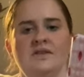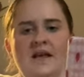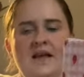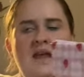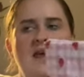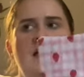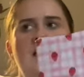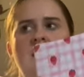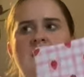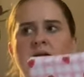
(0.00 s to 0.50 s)
like
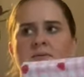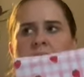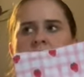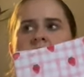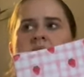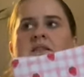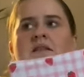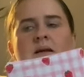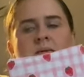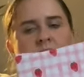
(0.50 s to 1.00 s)
it could be
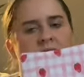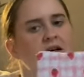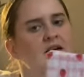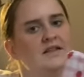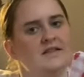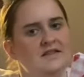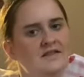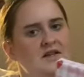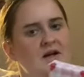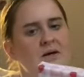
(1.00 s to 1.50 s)
the same
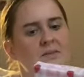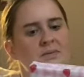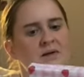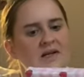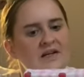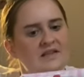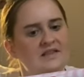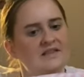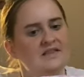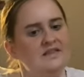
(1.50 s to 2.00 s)
size as
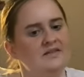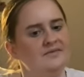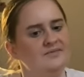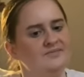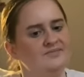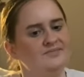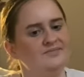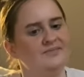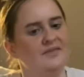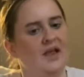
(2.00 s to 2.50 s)
Hopeless.
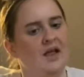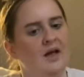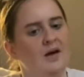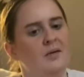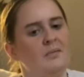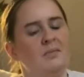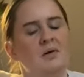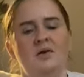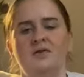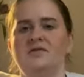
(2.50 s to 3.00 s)

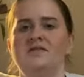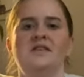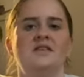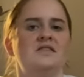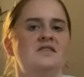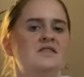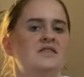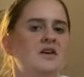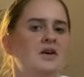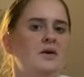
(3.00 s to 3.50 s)
But also,
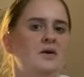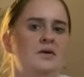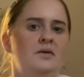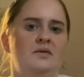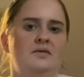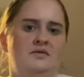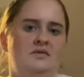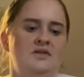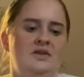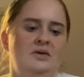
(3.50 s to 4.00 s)
so
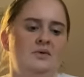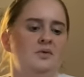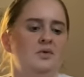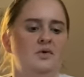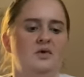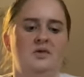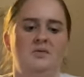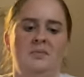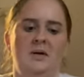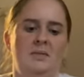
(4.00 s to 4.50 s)
do
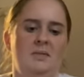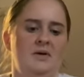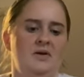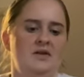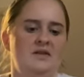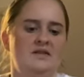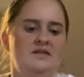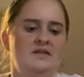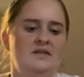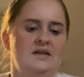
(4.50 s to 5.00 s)
all of my
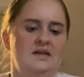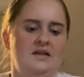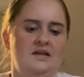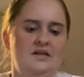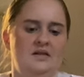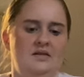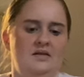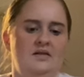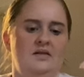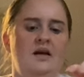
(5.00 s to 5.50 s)
books. But
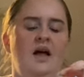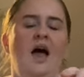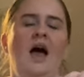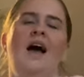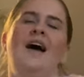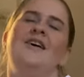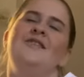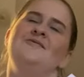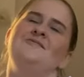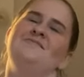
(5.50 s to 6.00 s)

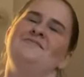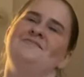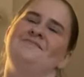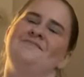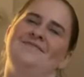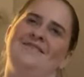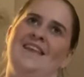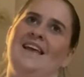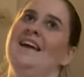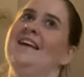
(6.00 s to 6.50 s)

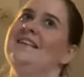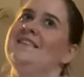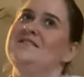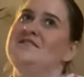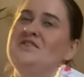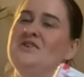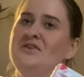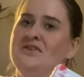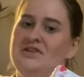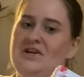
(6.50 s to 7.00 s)
it's
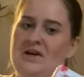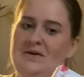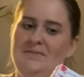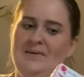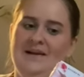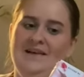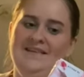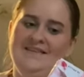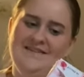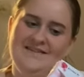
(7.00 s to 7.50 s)
not
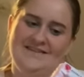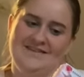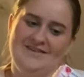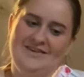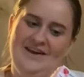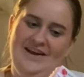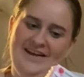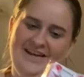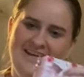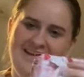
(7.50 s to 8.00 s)
Hopeless.
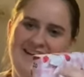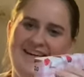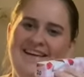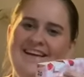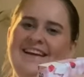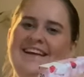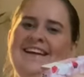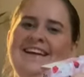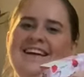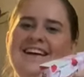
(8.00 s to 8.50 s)

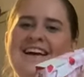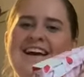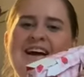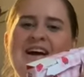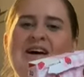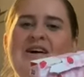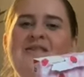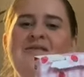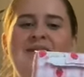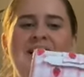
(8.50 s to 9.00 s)

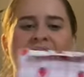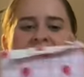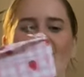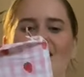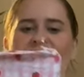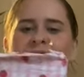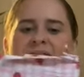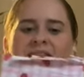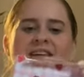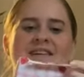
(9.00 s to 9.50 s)
Like,
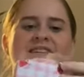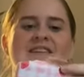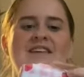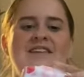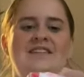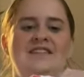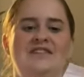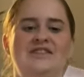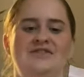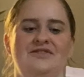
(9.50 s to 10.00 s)
I've been
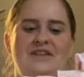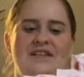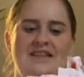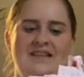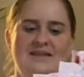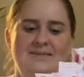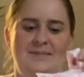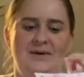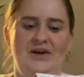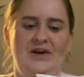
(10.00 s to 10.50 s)
excited to read
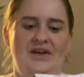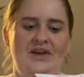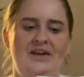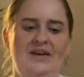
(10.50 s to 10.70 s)
this book.